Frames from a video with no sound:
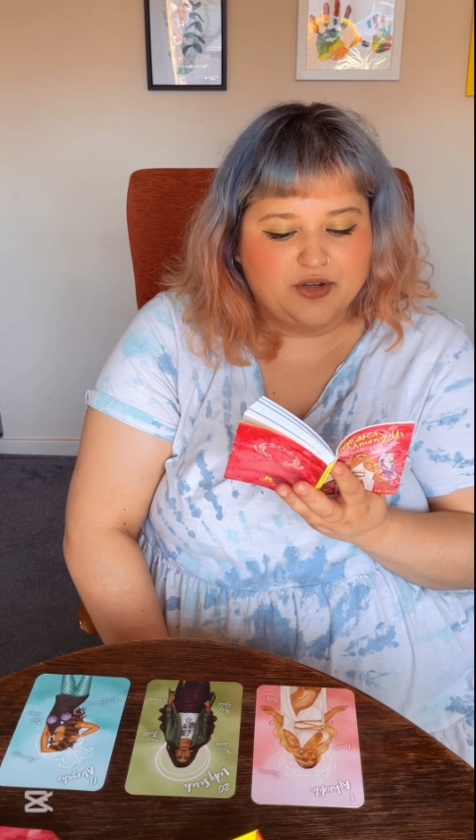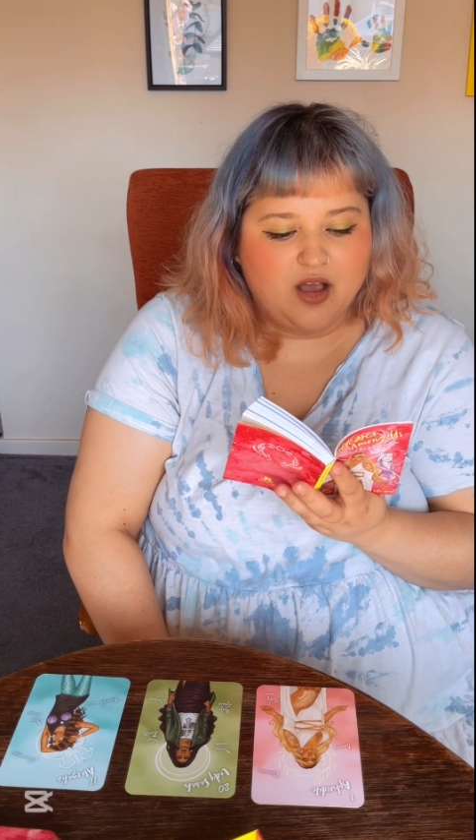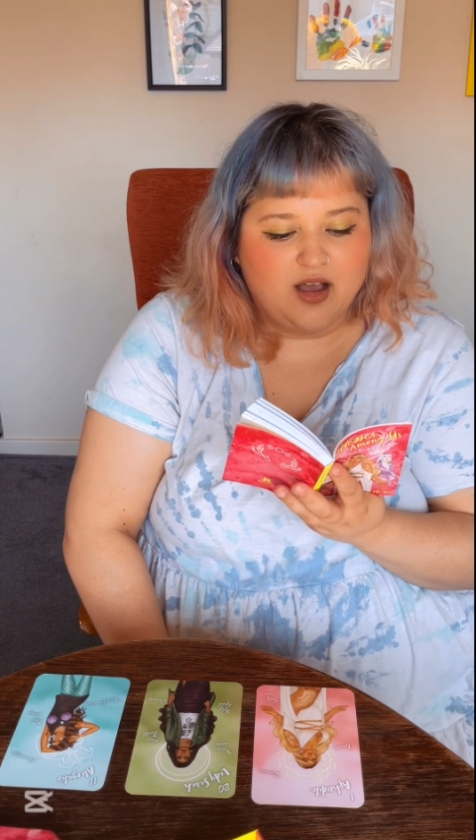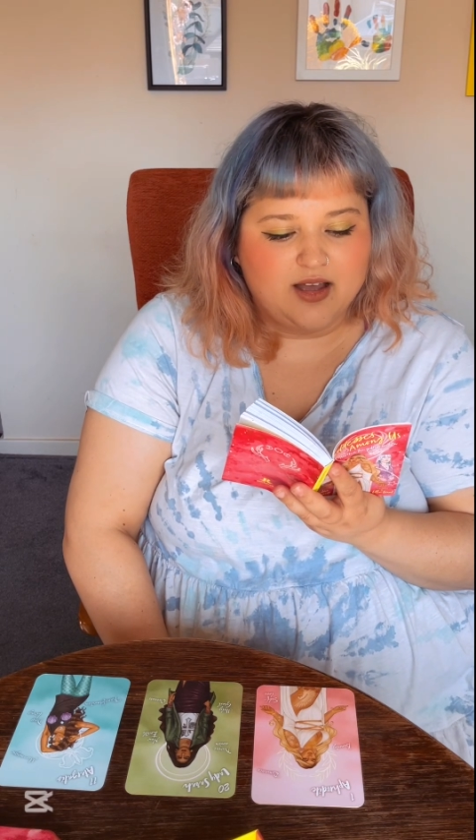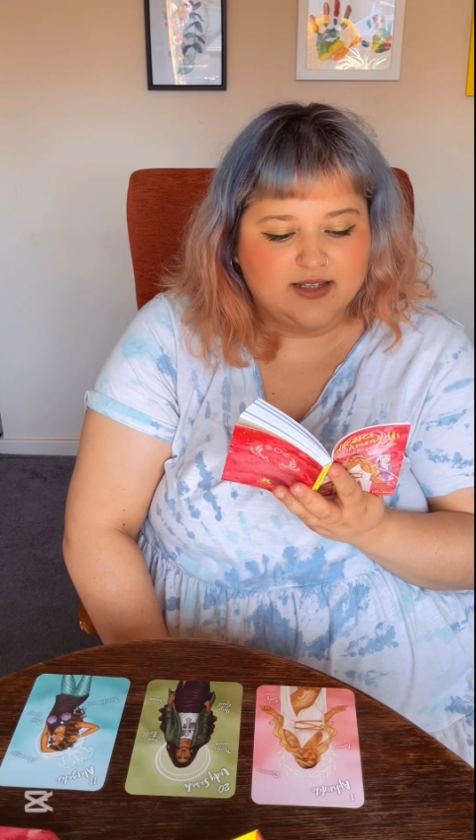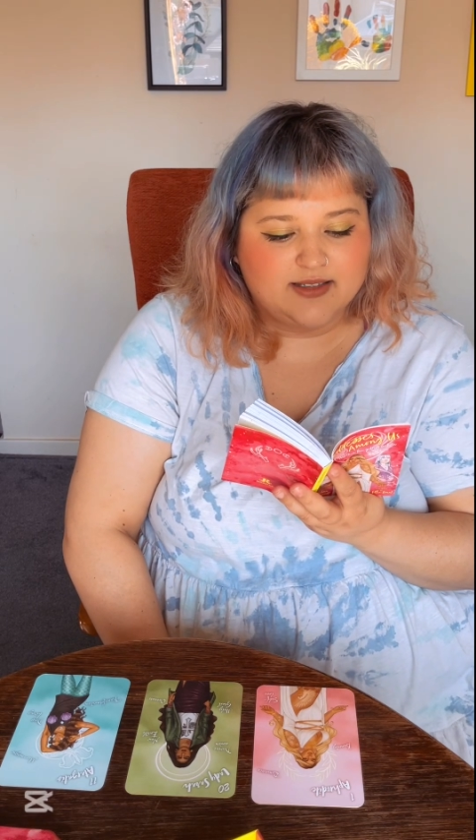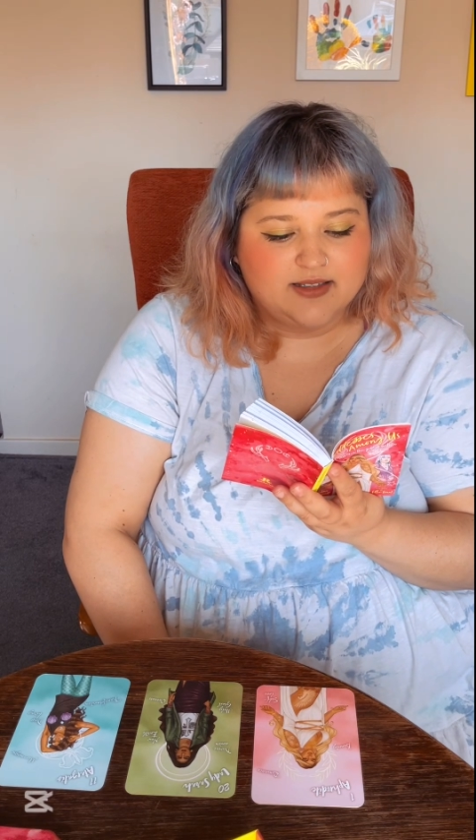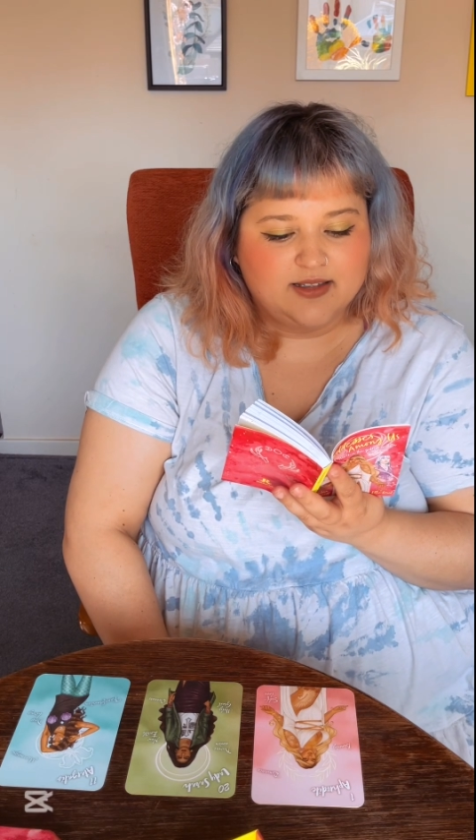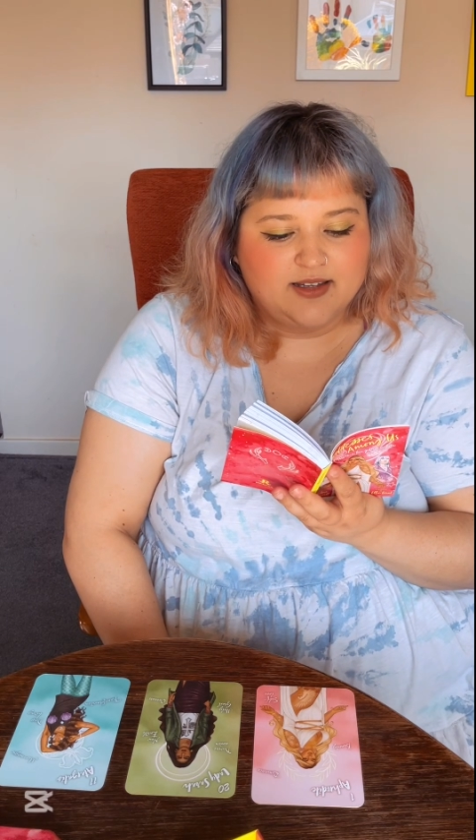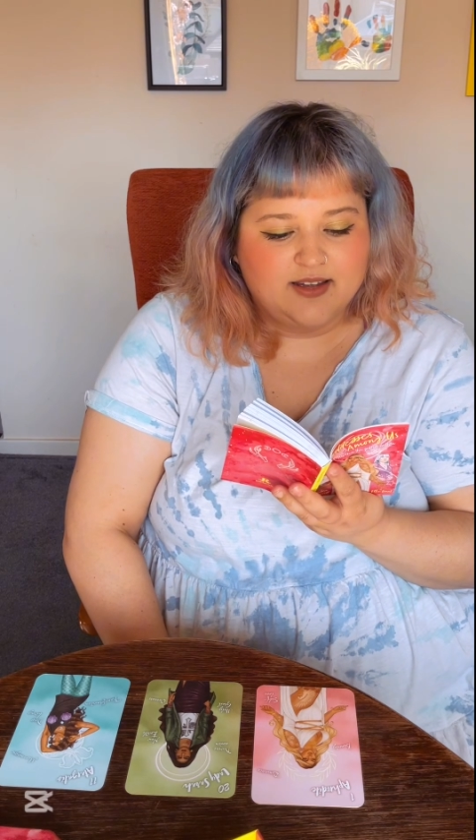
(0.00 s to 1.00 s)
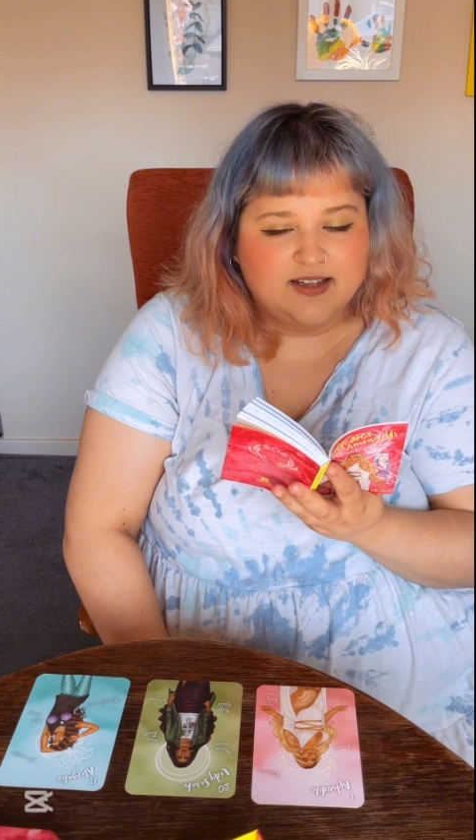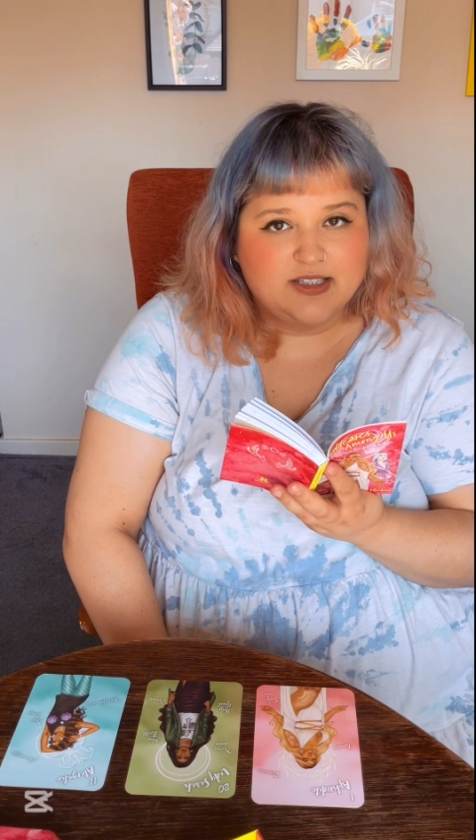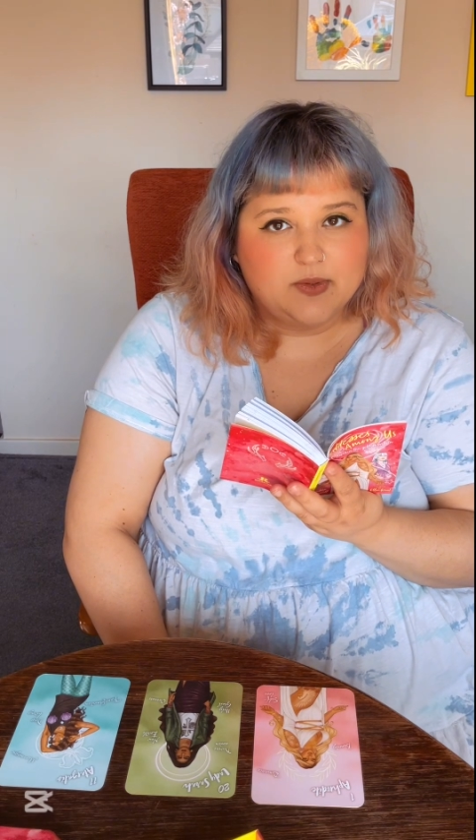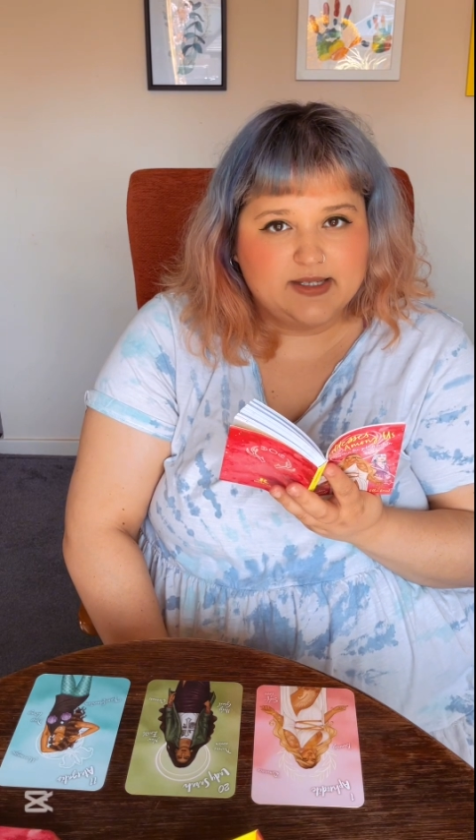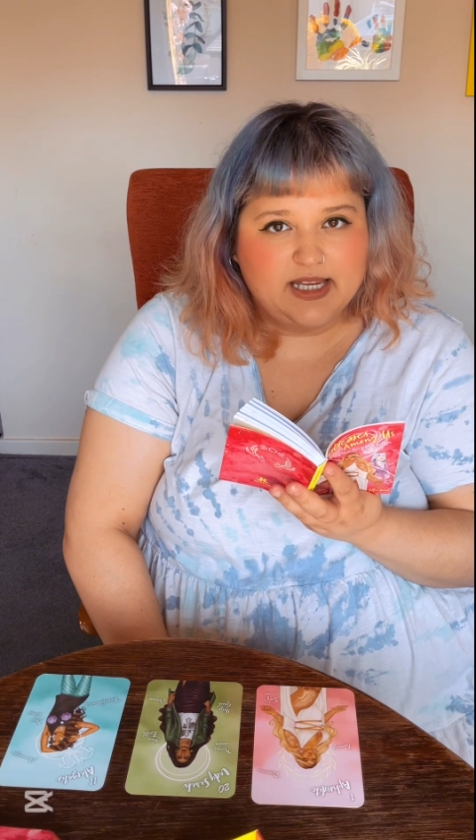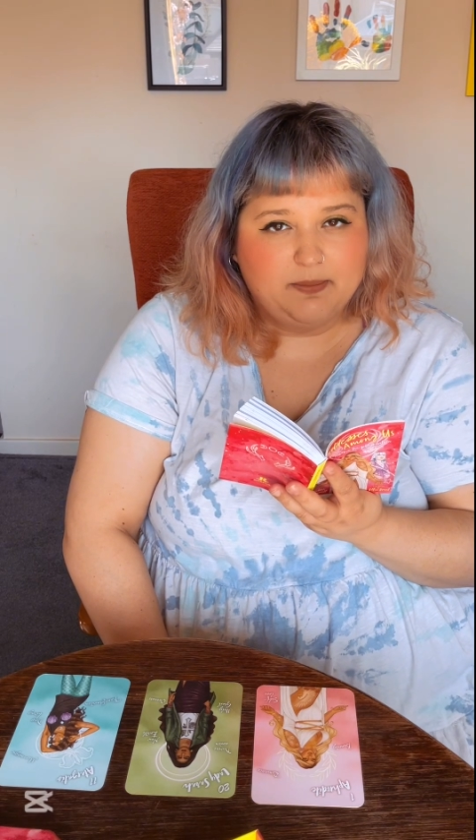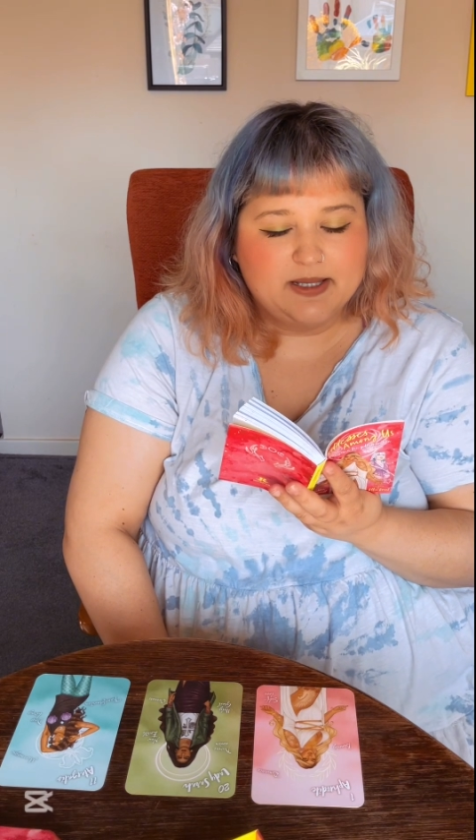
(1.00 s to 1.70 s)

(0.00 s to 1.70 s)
heart, to a deeper